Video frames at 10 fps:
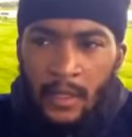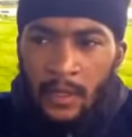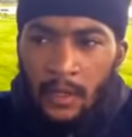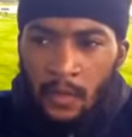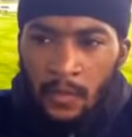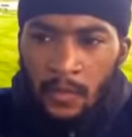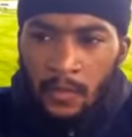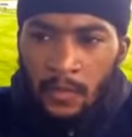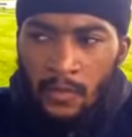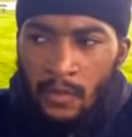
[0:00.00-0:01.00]
you know.
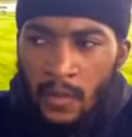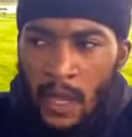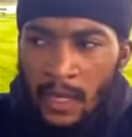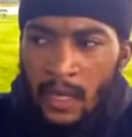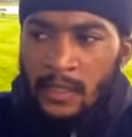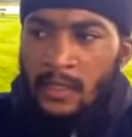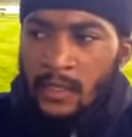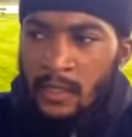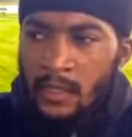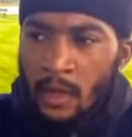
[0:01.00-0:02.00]
And us,
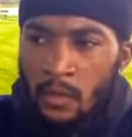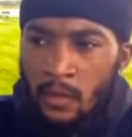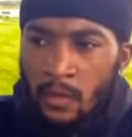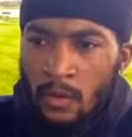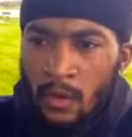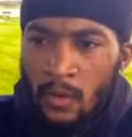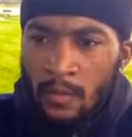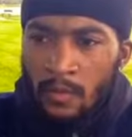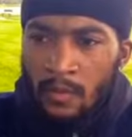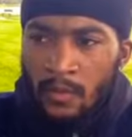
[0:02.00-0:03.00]
you know,
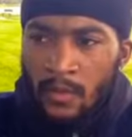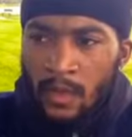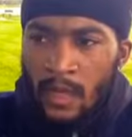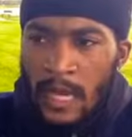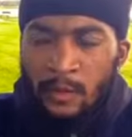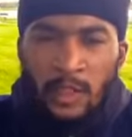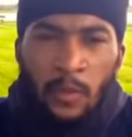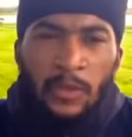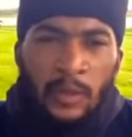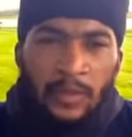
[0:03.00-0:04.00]
as we are
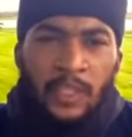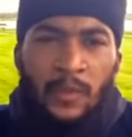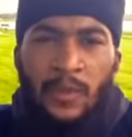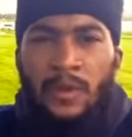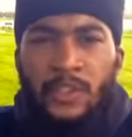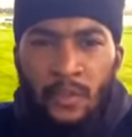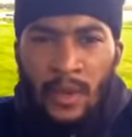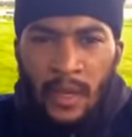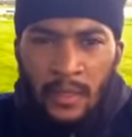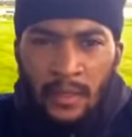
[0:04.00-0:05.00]
supposed to be spiritual
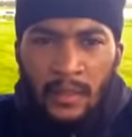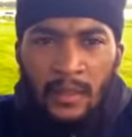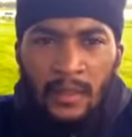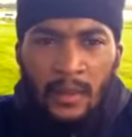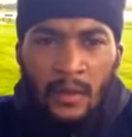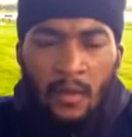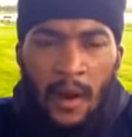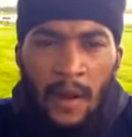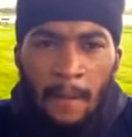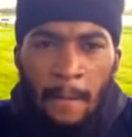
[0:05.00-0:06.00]
men,
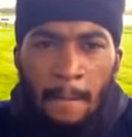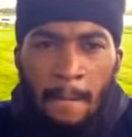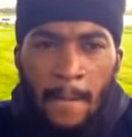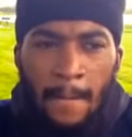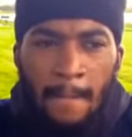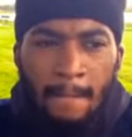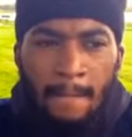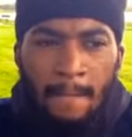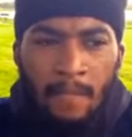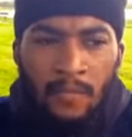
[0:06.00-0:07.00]
right?
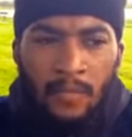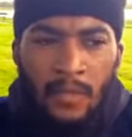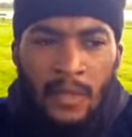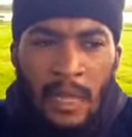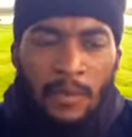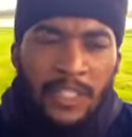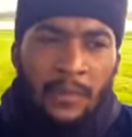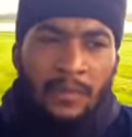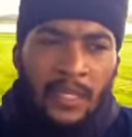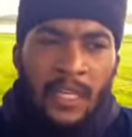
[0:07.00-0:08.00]
That we
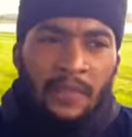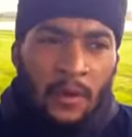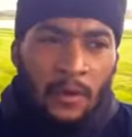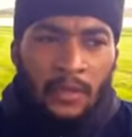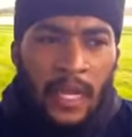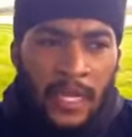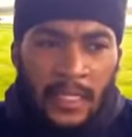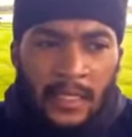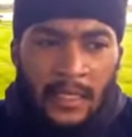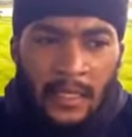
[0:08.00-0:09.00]
should believe on
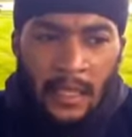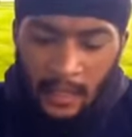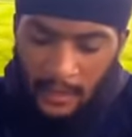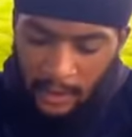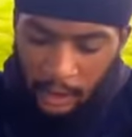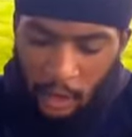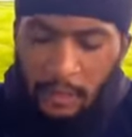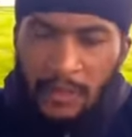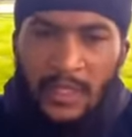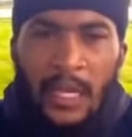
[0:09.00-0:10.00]
things that the
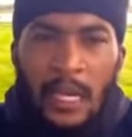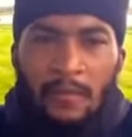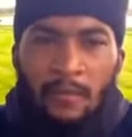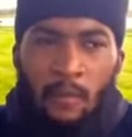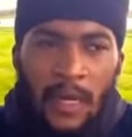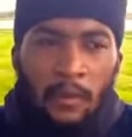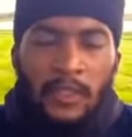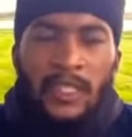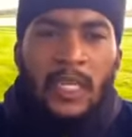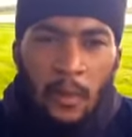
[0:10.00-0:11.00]
scripture said without
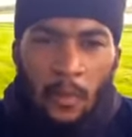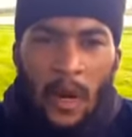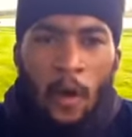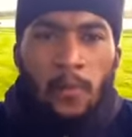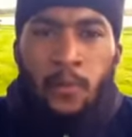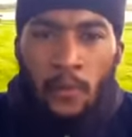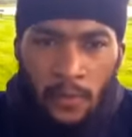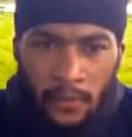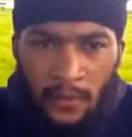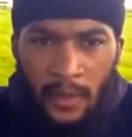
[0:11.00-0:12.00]
sin and without
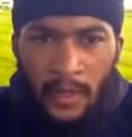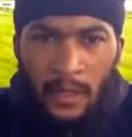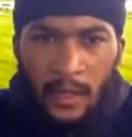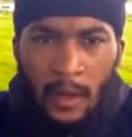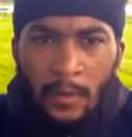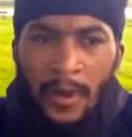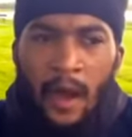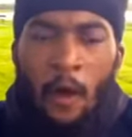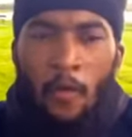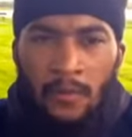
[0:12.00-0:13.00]
proof, but
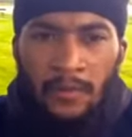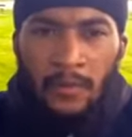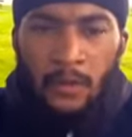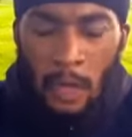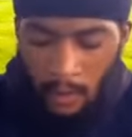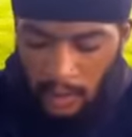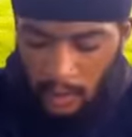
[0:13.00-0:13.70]
hope. So I want